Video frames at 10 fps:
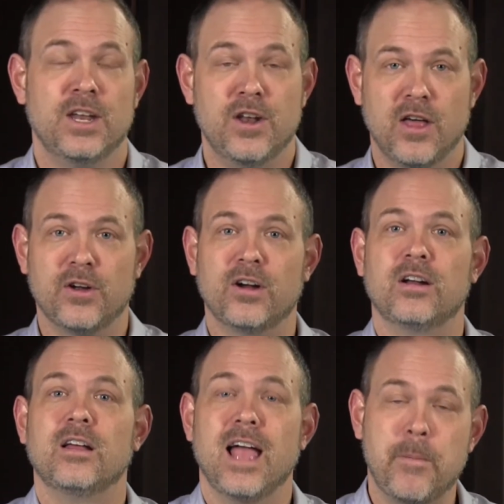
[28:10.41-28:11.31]

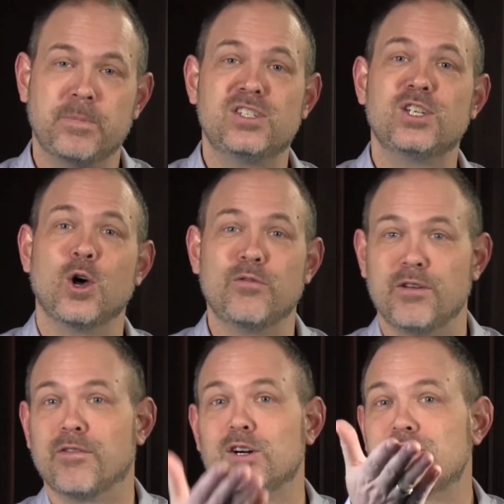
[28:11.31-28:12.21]
Another episode of
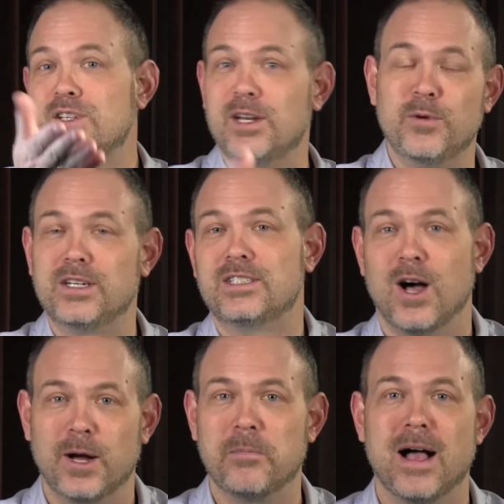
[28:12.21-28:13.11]
adversity we could
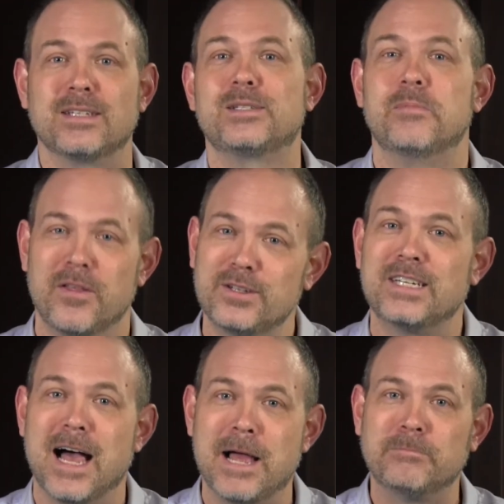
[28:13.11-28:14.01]
talk about some other
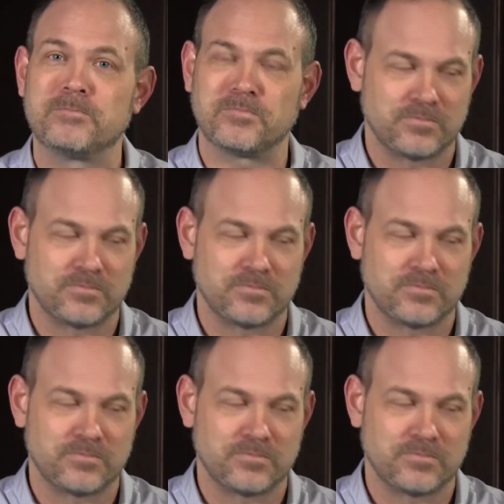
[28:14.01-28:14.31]
time.